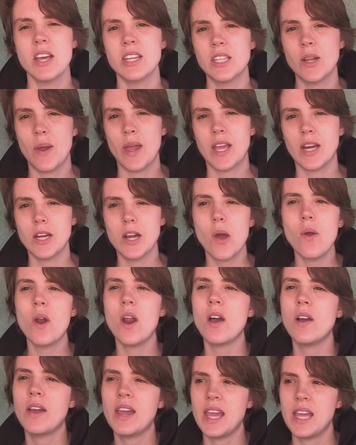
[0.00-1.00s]
So we can no
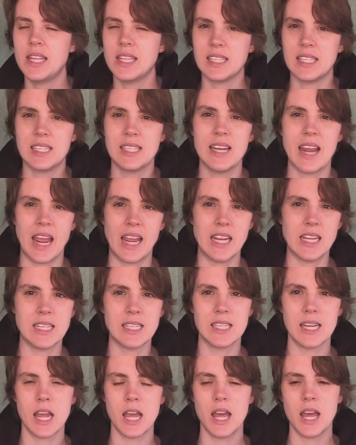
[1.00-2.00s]
longer eat the
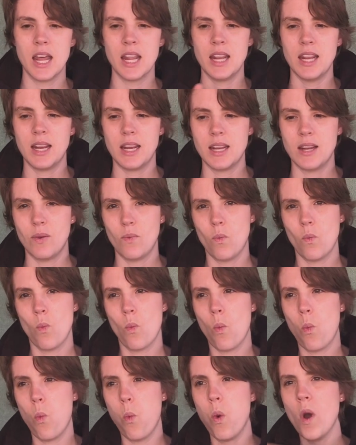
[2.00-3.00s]
snakes.
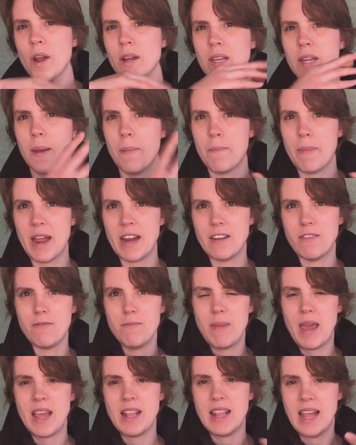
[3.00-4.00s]
What might have
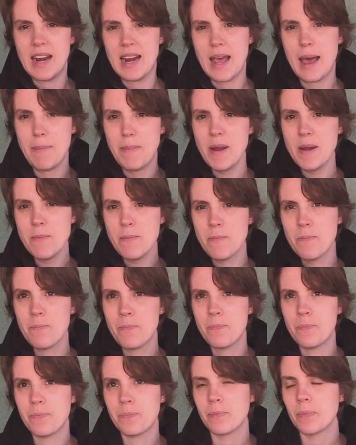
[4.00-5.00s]
made that happen?
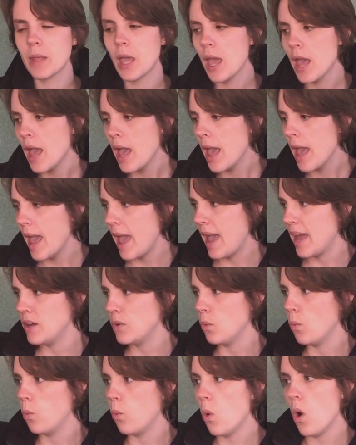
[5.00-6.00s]
And
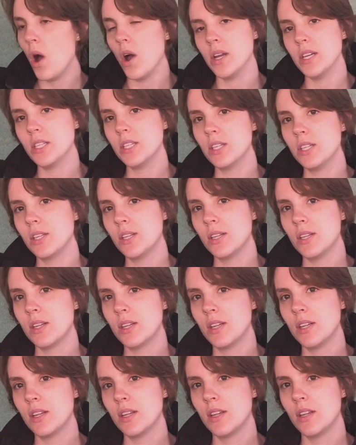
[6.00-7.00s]
what
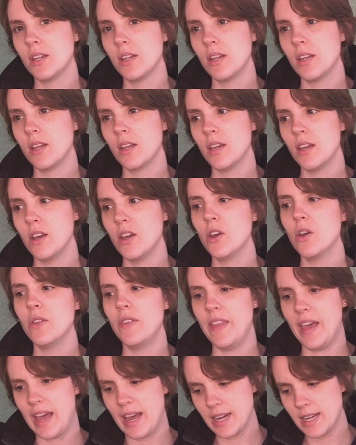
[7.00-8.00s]
could
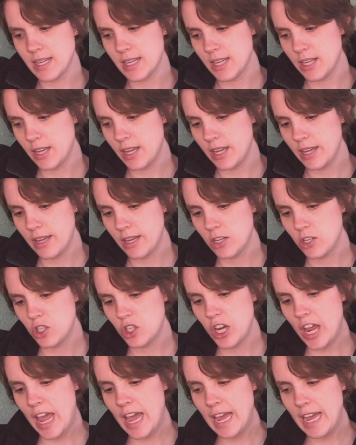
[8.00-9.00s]
that
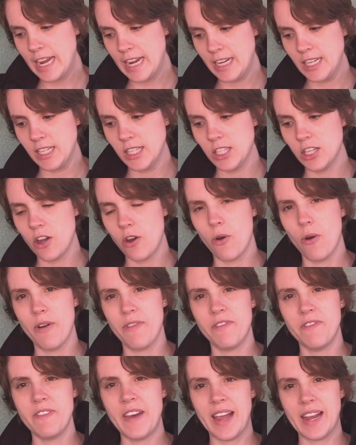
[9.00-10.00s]
change or
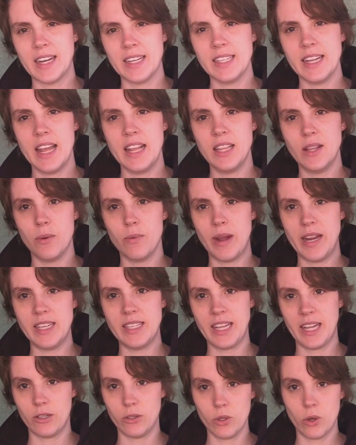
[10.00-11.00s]
affect in the
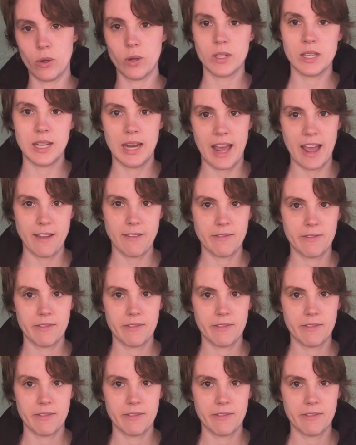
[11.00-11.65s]
red-tailed hawk's life?